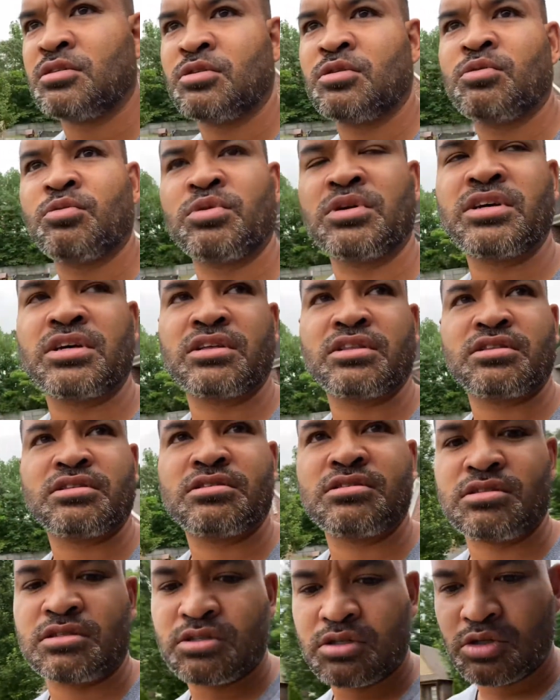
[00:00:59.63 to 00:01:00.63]
with
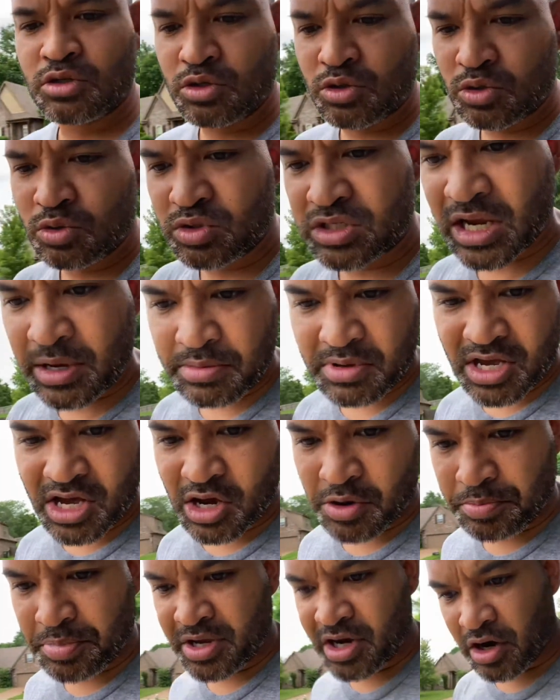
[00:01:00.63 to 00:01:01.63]
two
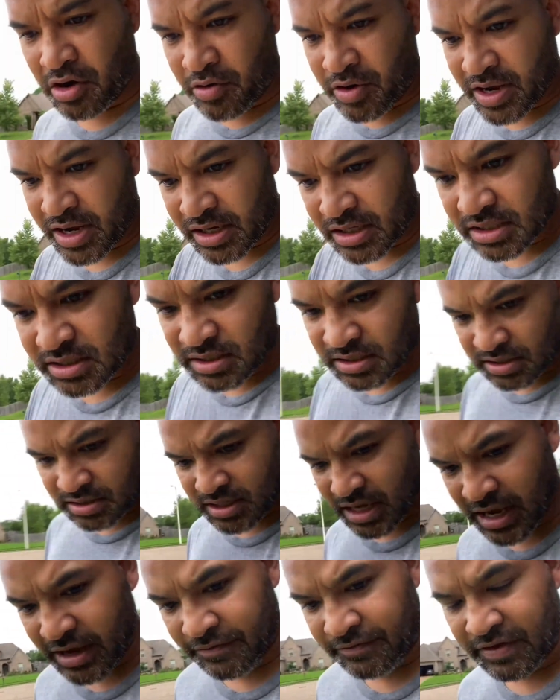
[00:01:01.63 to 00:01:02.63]
JBL PRX
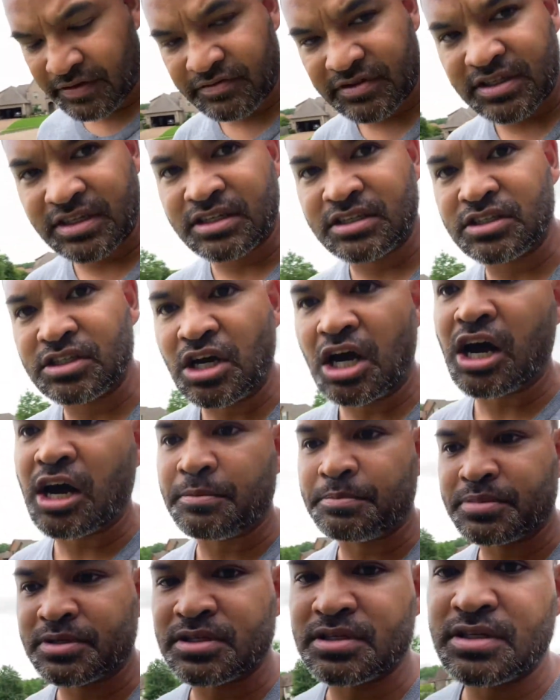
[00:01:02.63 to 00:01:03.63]
815
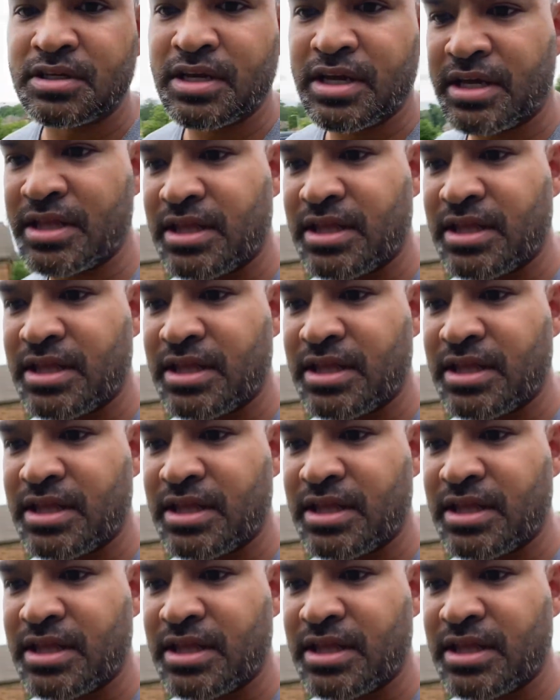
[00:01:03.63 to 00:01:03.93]
tops, and